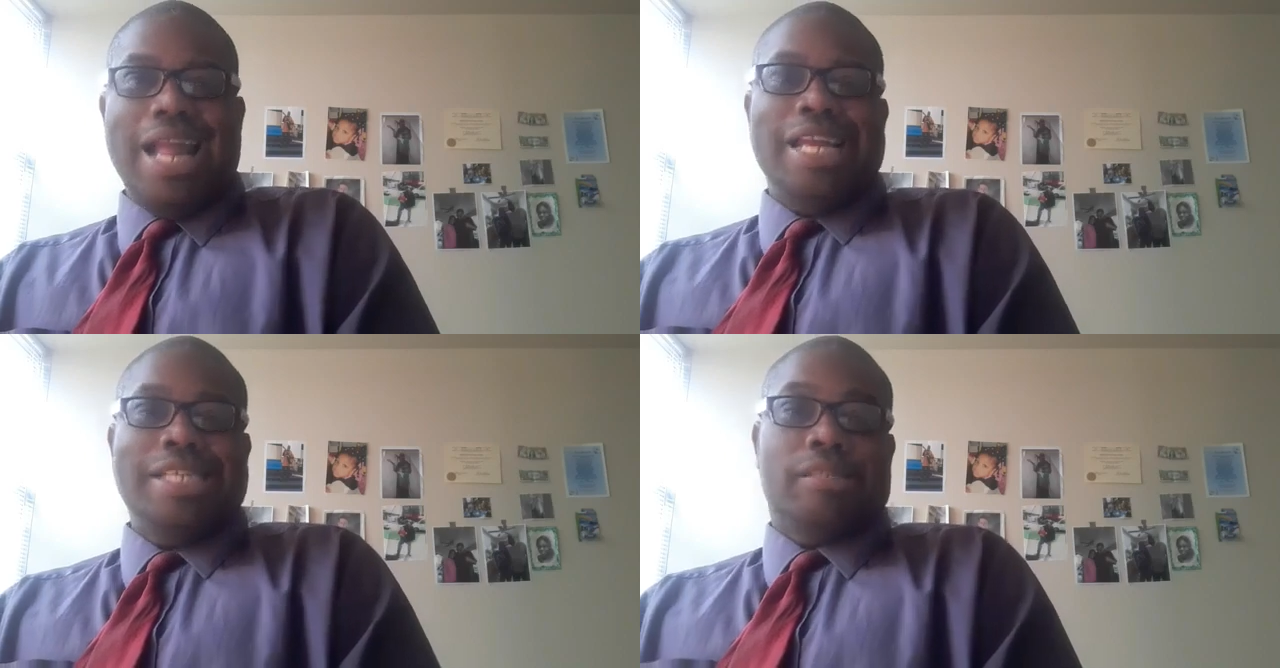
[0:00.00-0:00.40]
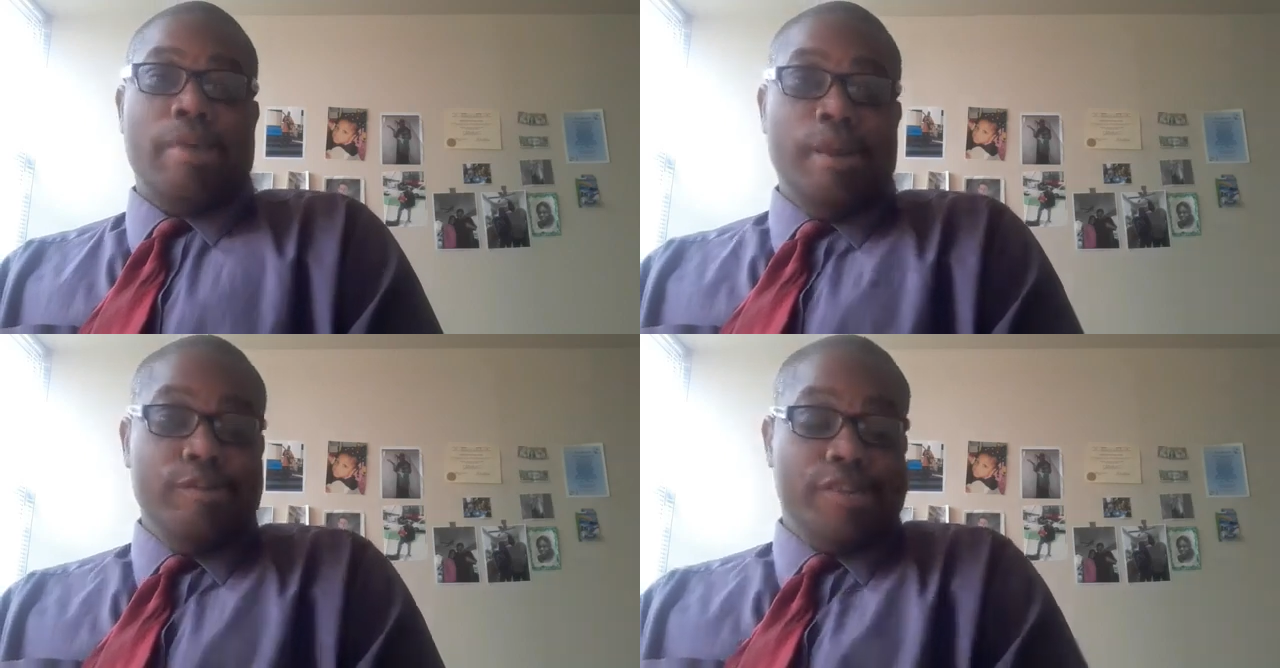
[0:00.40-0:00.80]
into
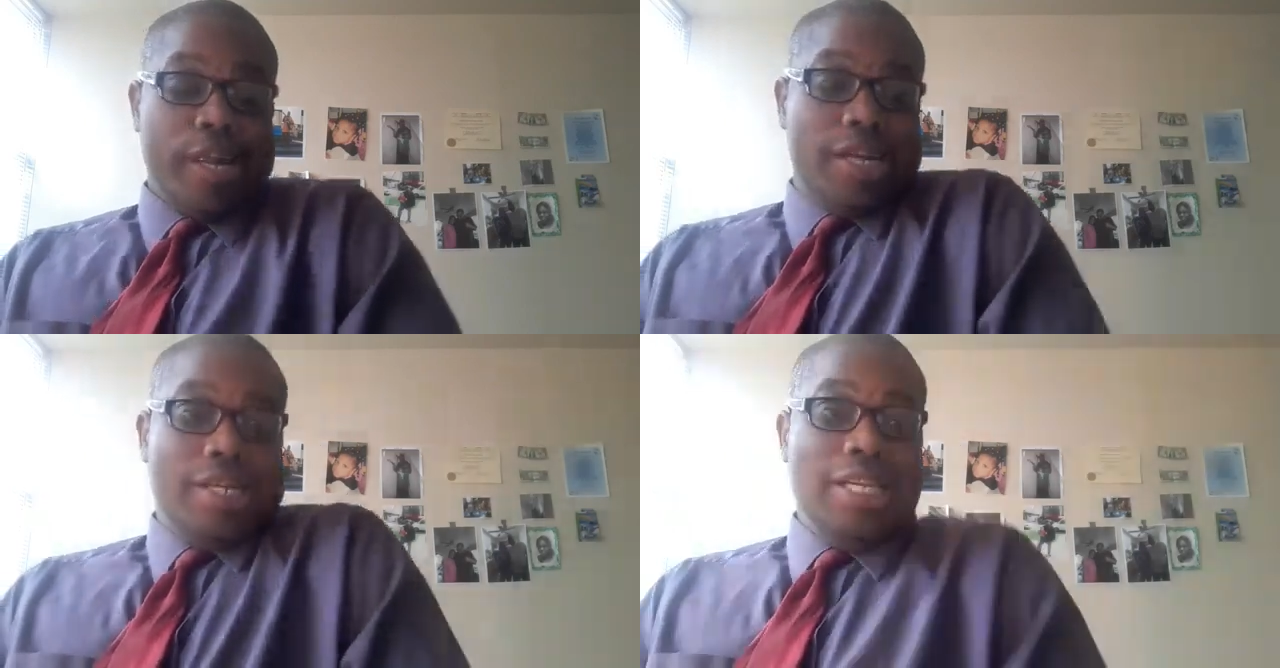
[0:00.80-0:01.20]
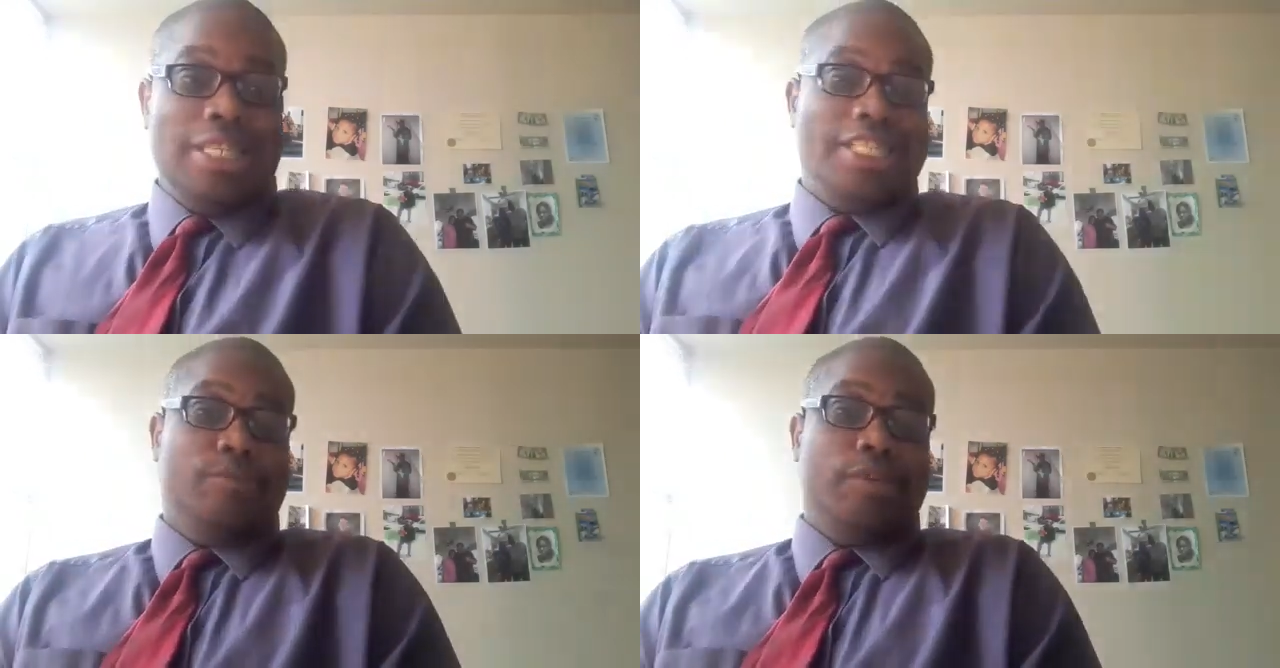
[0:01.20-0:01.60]
music.
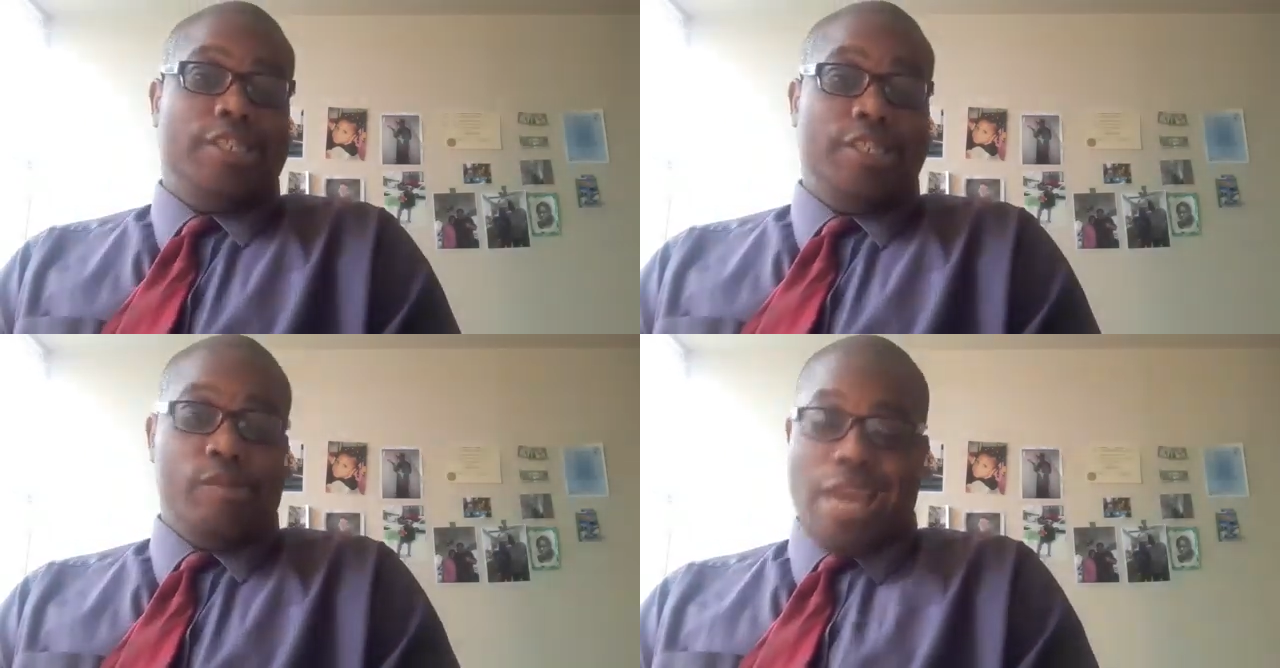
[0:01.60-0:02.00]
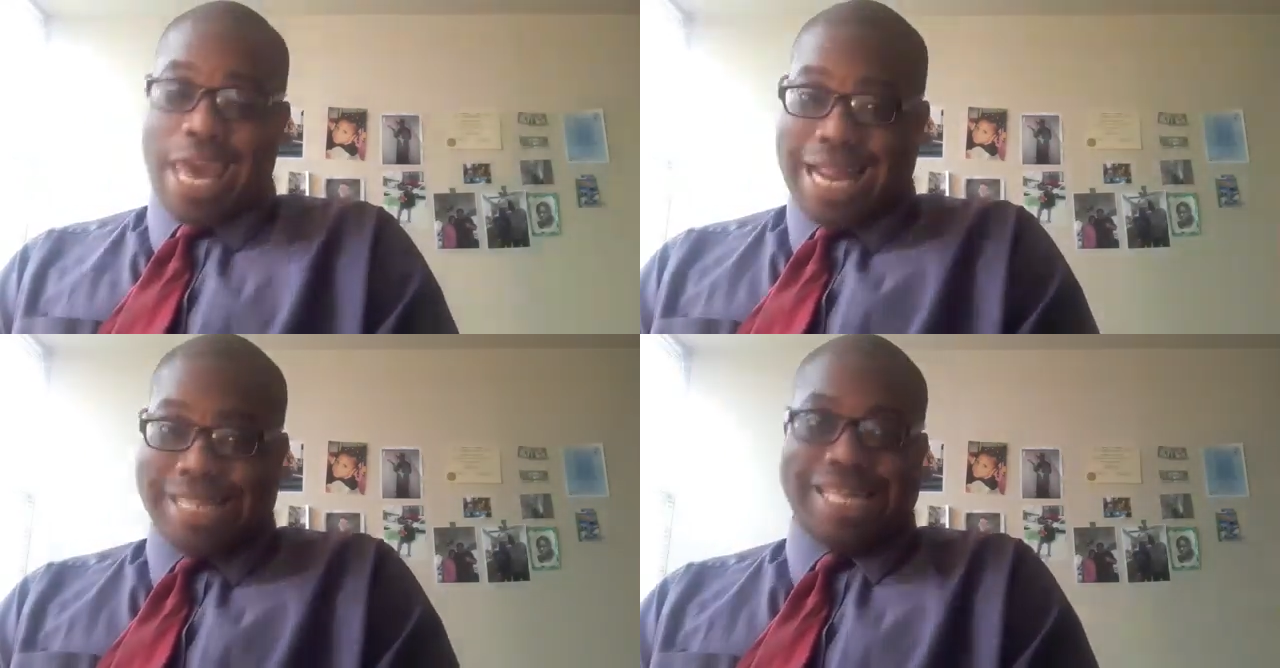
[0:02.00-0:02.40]
This is what you're doing.
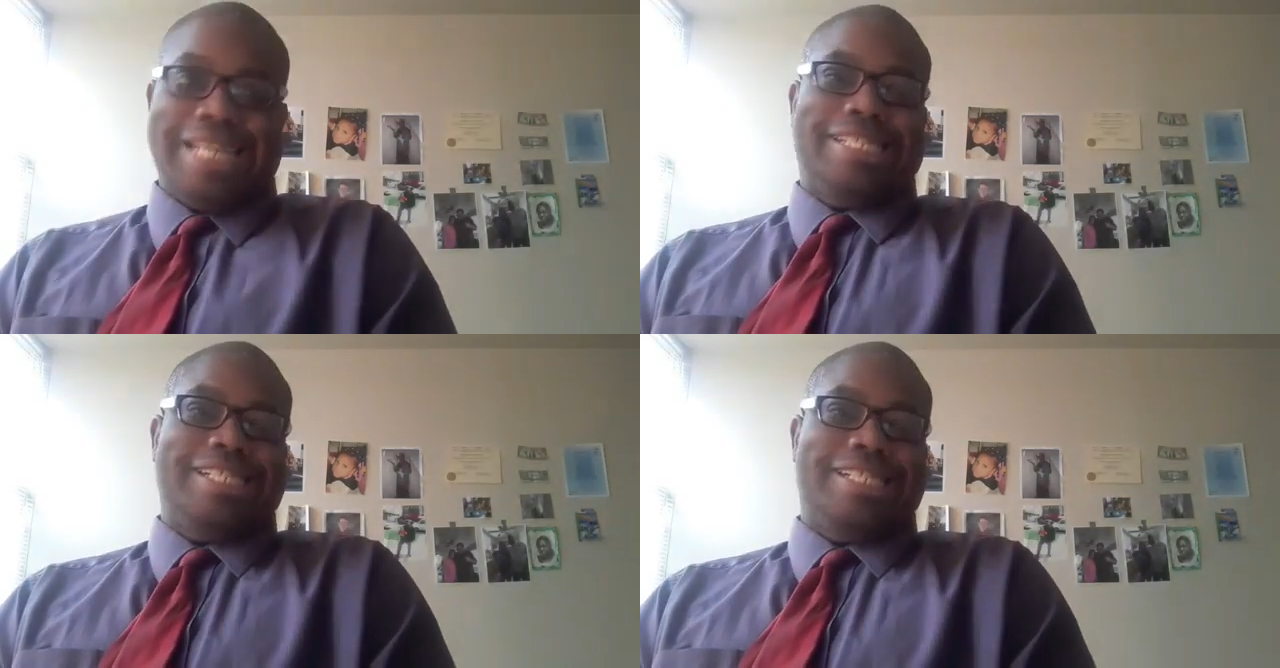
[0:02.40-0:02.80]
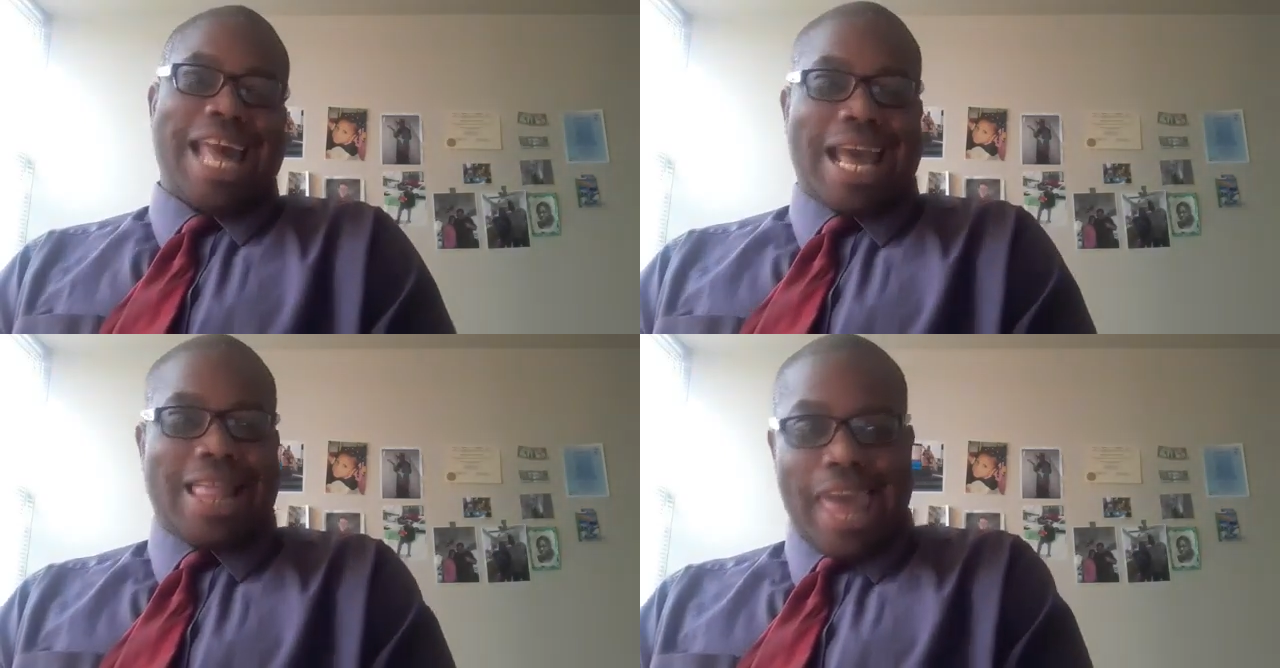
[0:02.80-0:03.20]
Yeah, that's that's
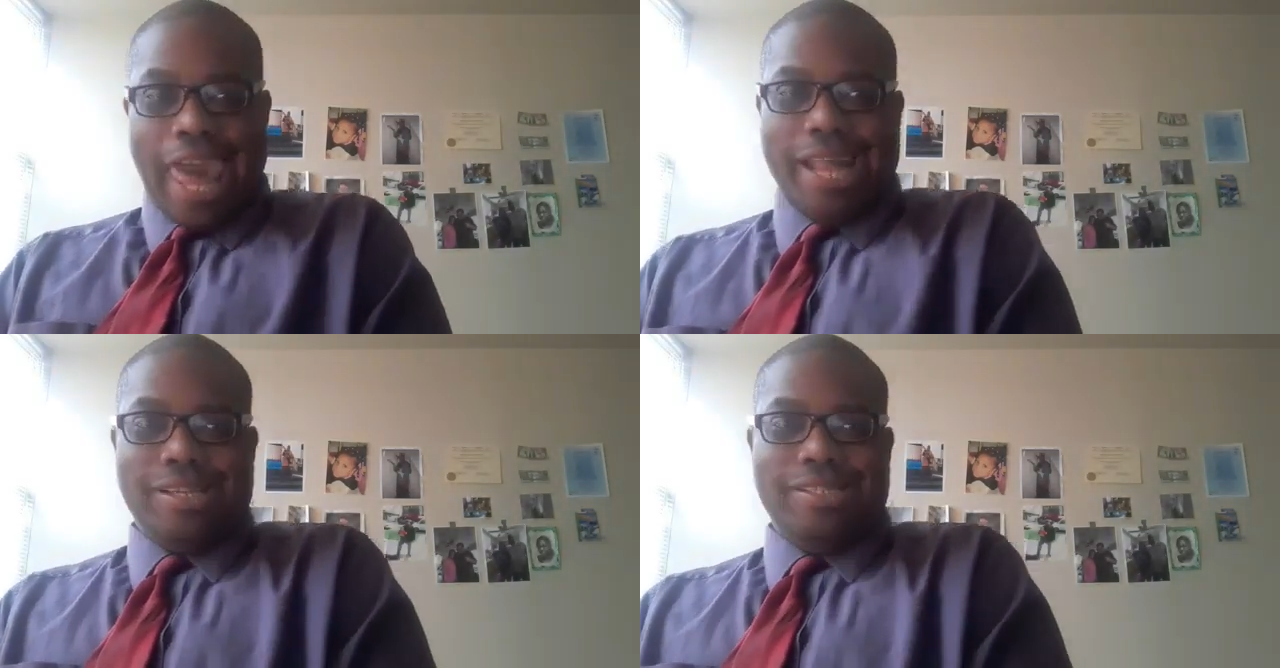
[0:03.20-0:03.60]
exactly it.